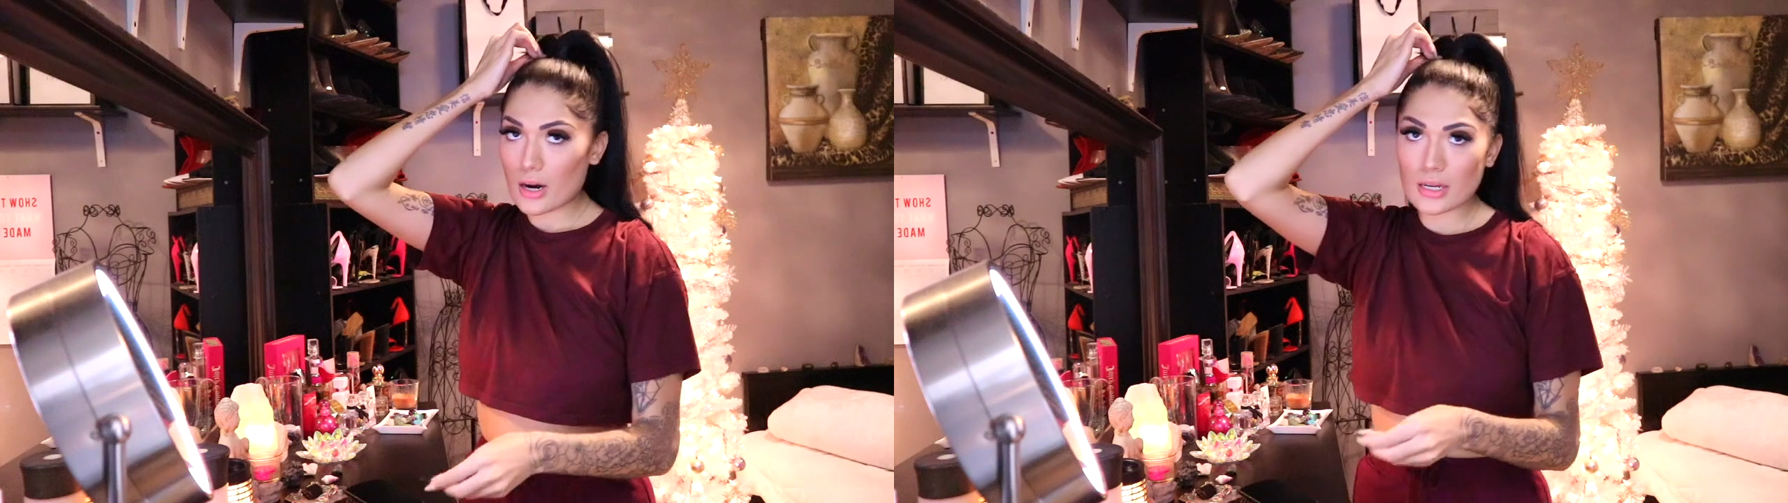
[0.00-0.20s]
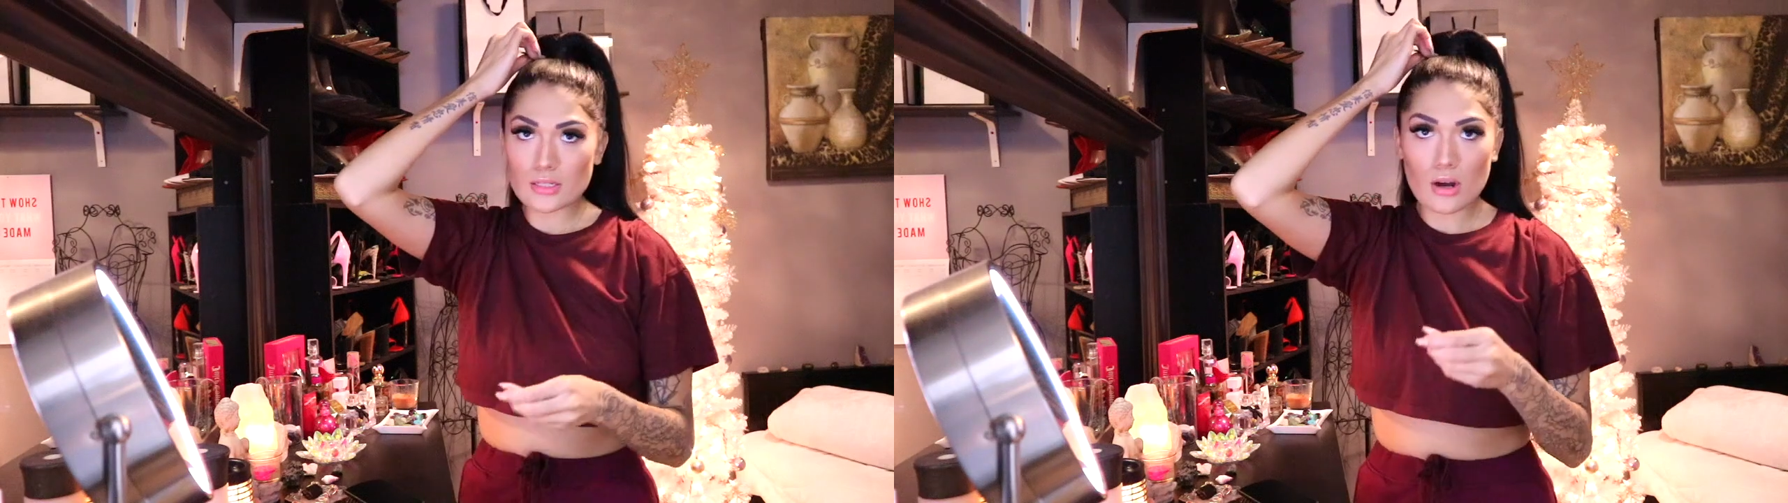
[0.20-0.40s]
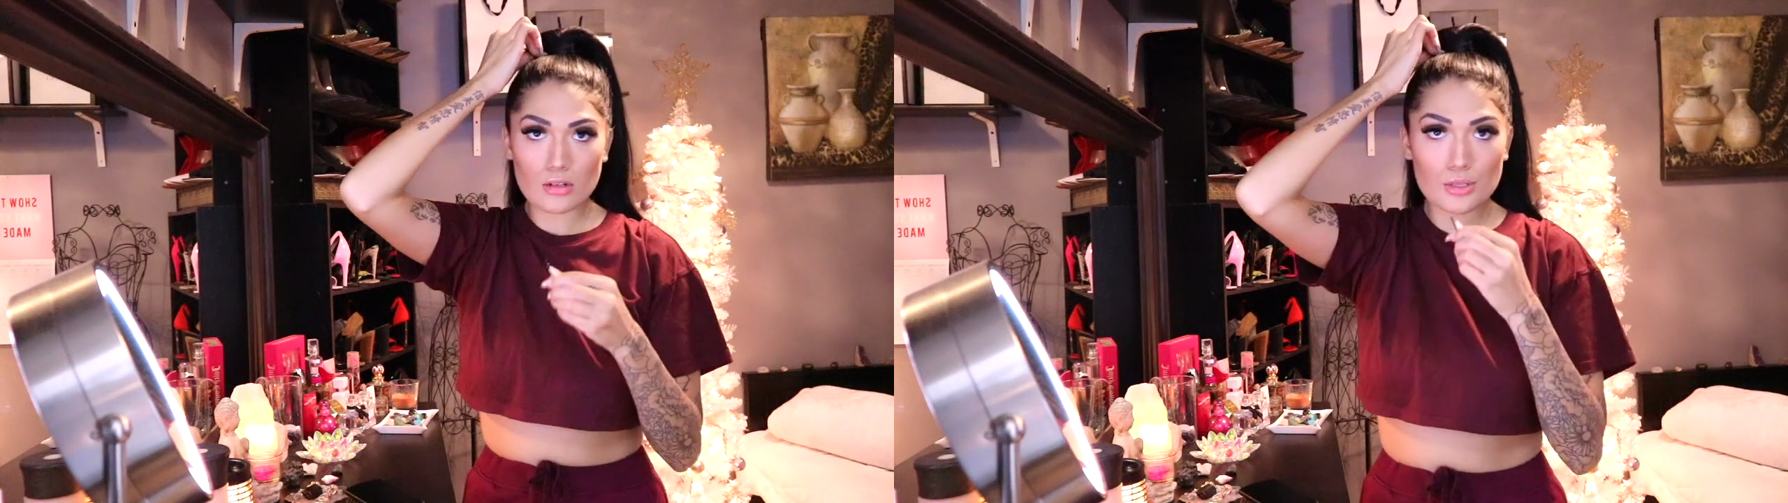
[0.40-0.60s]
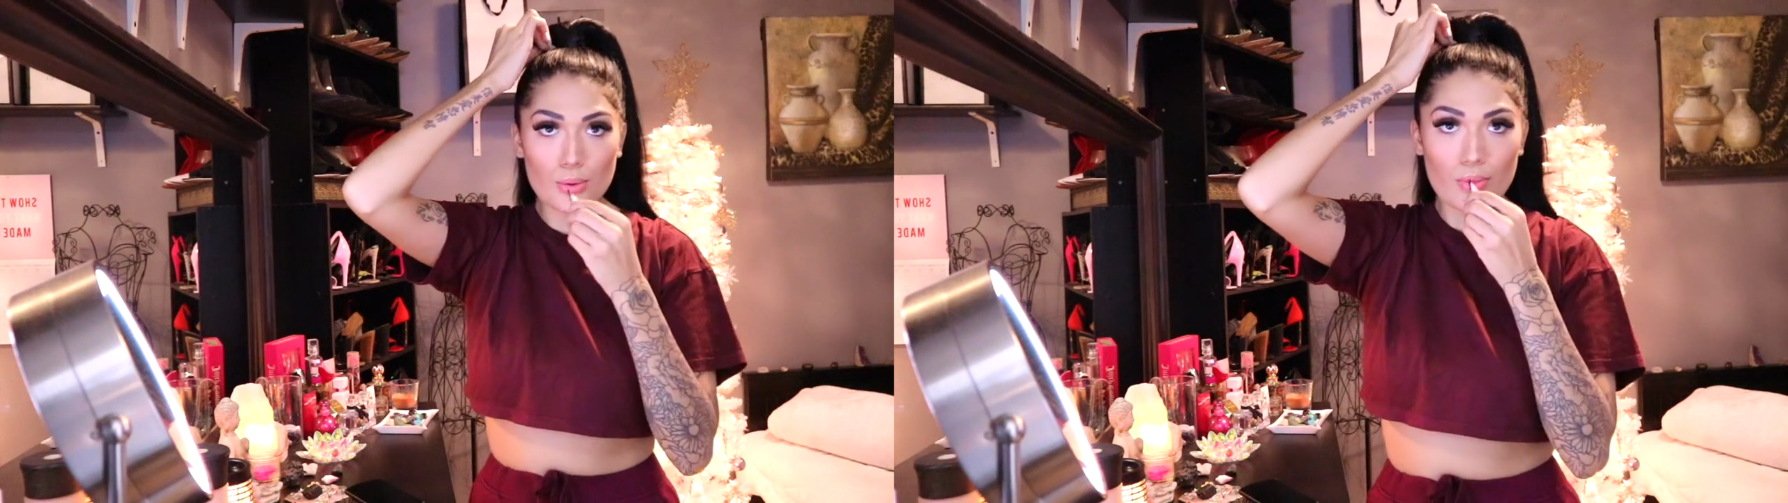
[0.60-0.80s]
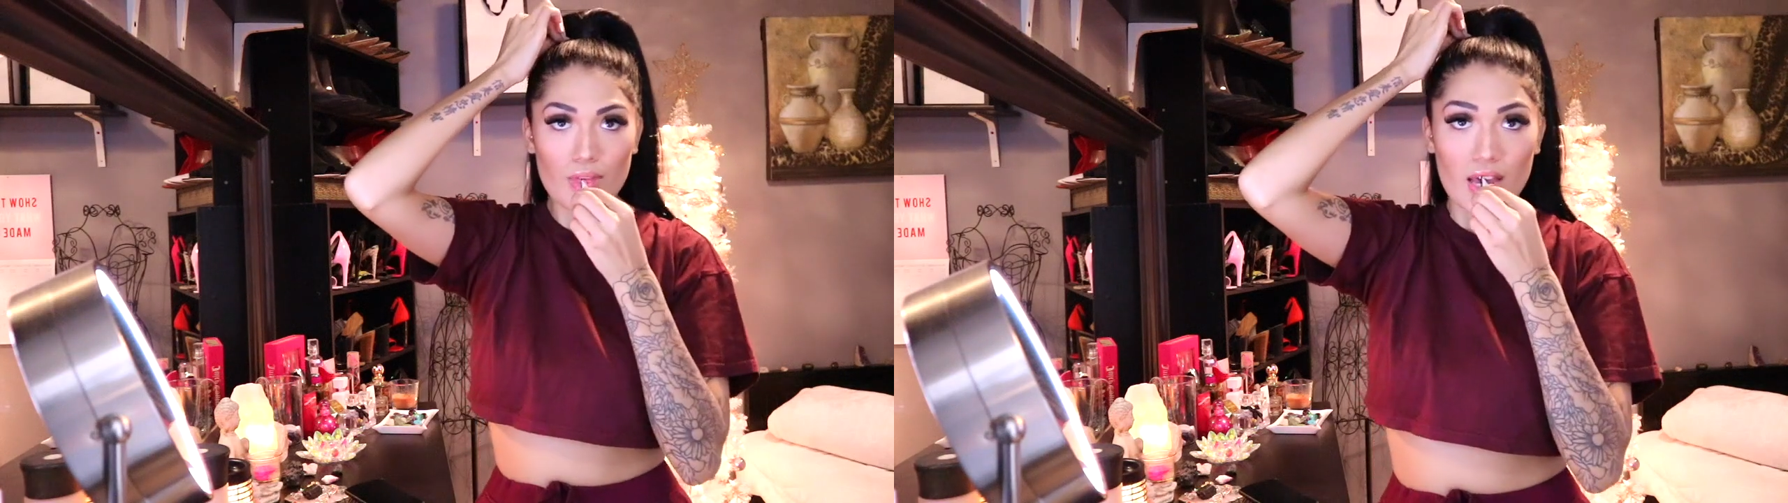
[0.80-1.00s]
is not
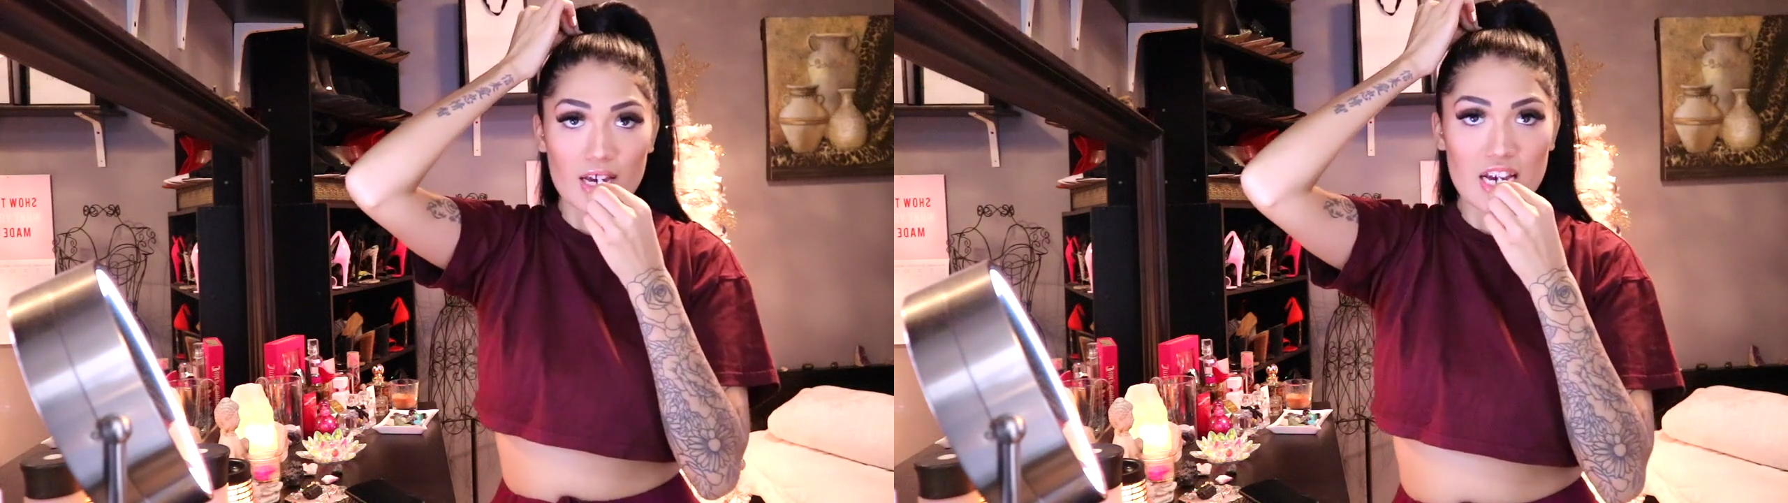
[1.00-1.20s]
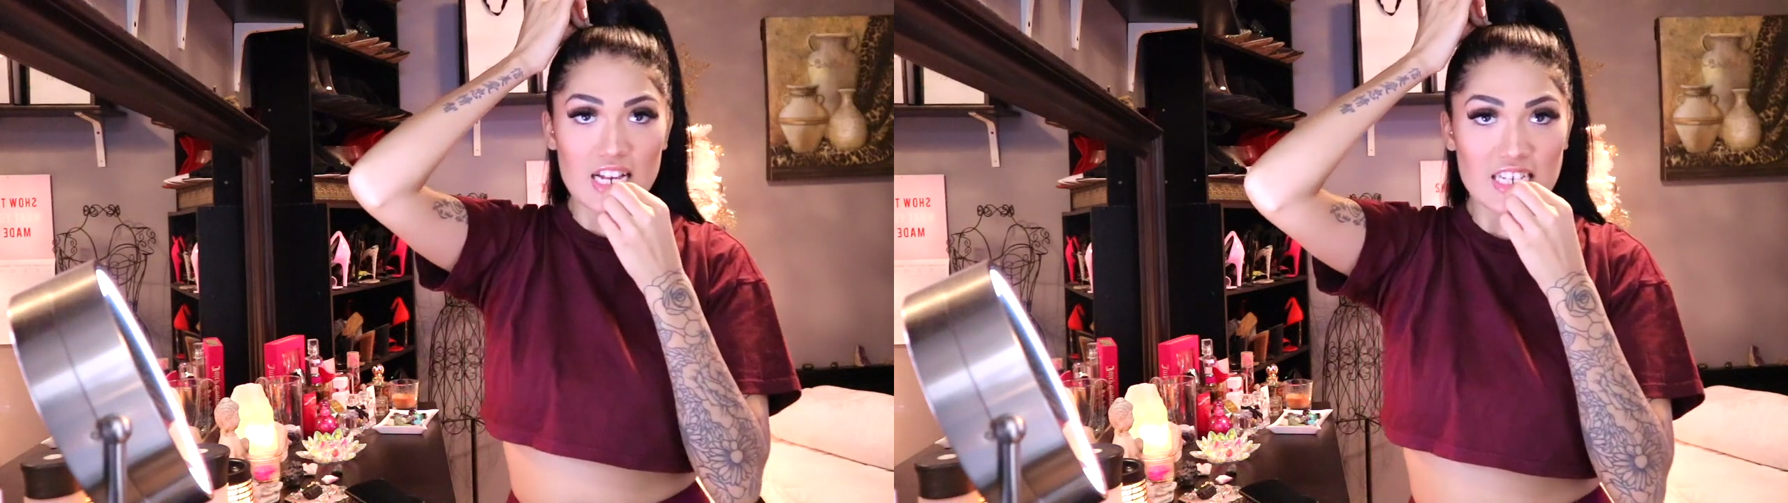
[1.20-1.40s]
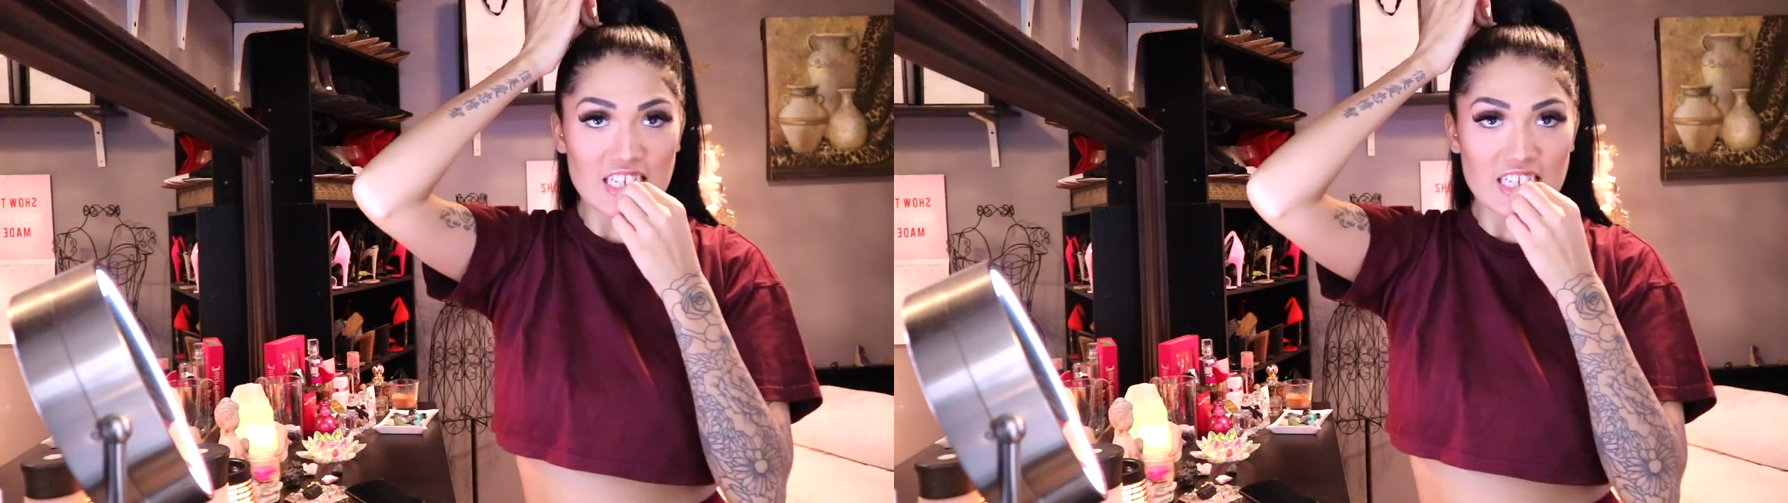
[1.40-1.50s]
too thick